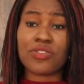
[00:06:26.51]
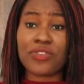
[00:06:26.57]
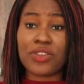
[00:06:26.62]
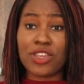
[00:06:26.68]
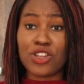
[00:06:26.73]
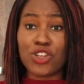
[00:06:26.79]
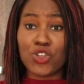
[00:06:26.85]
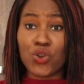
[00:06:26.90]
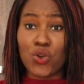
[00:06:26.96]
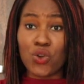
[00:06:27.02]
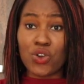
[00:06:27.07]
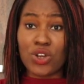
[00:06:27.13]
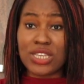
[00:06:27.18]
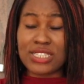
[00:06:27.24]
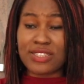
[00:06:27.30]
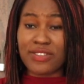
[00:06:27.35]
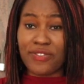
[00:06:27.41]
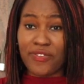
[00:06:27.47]
of ignore
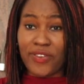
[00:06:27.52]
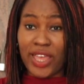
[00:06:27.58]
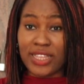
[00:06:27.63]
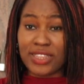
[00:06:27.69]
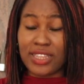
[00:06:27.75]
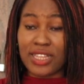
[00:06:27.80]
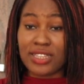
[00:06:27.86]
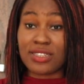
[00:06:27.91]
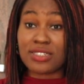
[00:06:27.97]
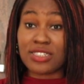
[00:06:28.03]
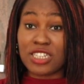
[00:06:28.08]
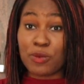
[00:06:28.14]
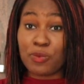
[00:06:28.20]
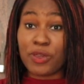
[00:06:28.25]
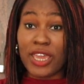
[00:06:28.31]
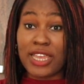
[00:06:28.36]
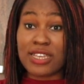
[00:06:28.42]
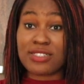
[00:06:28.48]
is the fact that the
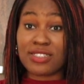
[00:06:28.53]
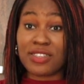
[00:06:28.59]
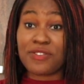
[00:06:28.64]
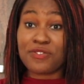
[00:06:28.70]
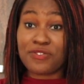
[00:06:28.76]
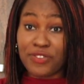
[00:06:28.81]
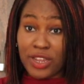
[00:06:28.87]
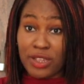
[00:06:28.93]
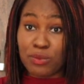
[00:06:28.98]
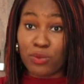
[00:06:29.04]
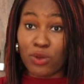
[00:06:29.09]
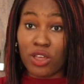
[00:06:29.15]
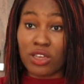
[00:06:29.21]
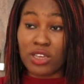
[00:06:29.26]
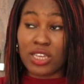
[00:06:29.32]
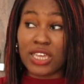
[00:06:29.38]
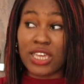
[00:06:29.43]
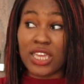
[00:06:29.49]
GPHC
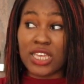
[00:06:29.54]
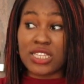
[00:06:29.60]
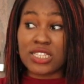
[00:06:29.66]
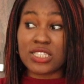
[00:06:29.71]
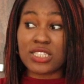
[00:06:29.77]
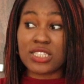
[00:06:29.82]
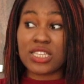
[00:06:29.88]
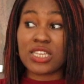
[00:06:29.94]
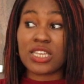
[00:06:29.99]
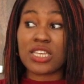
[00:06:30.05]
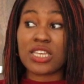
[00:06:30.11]
framework is